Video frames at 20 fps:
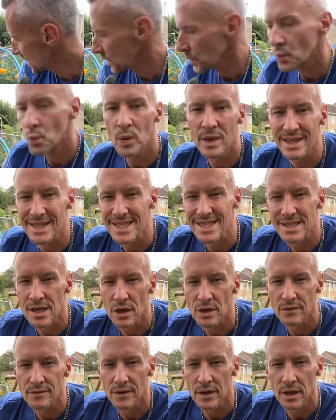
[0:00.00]
weed this
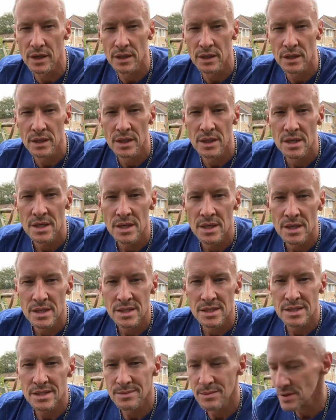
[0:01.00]
over,
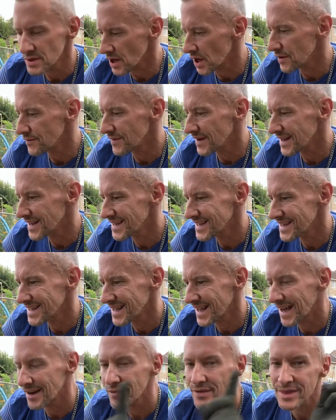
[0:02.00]
smooth it over,
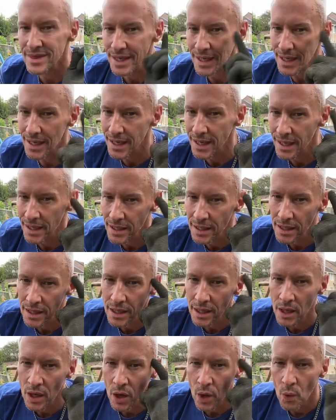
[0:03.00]
have a think
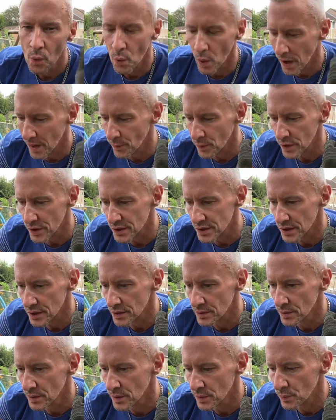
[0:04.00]
what I want to
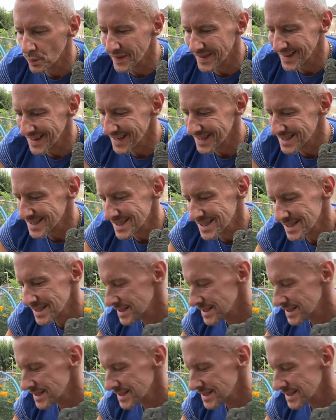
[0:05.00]
do with it.